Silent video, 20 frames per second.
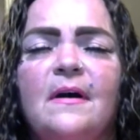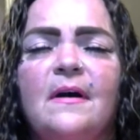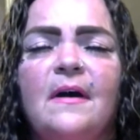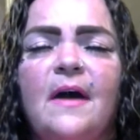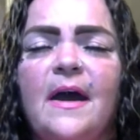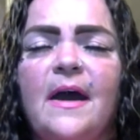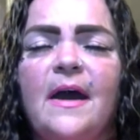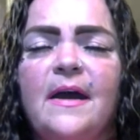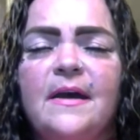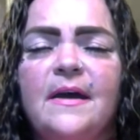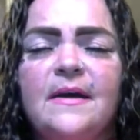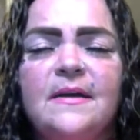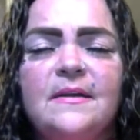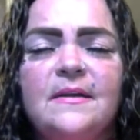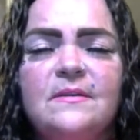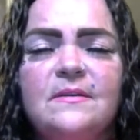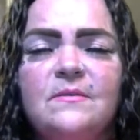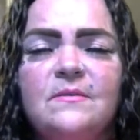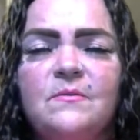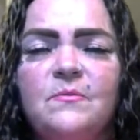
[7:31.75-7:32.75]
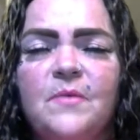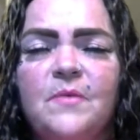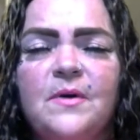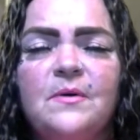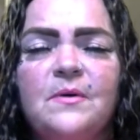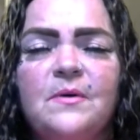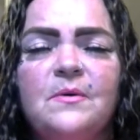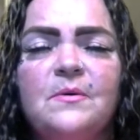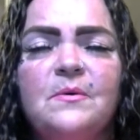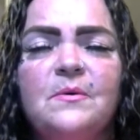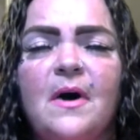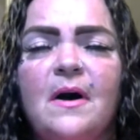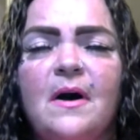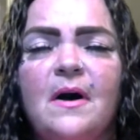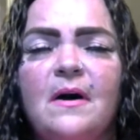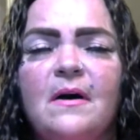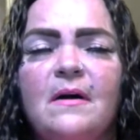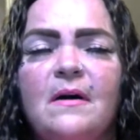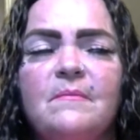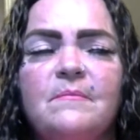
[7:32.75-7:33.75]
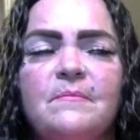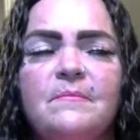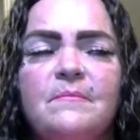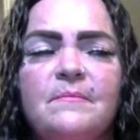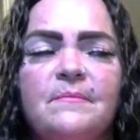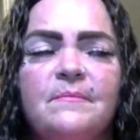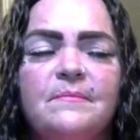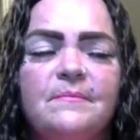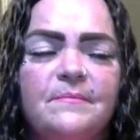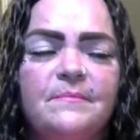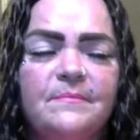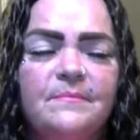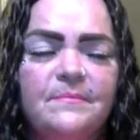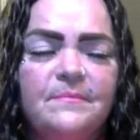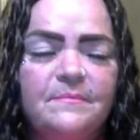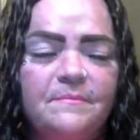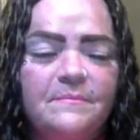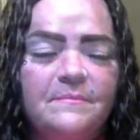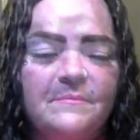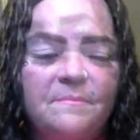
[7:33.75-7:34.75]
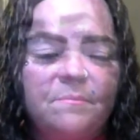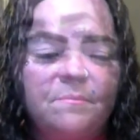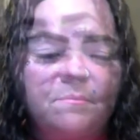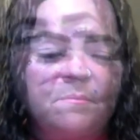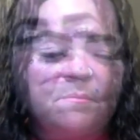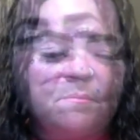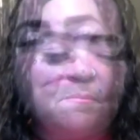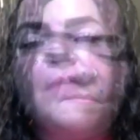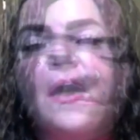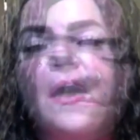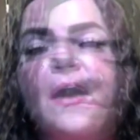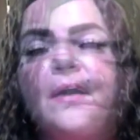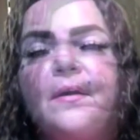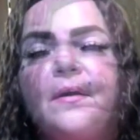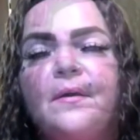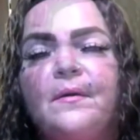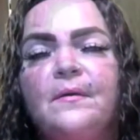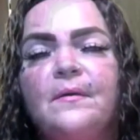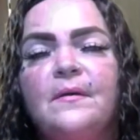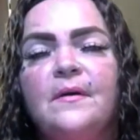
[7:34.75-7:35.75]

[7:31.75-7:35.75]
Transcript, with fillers: And we'll, um, we'll go from there.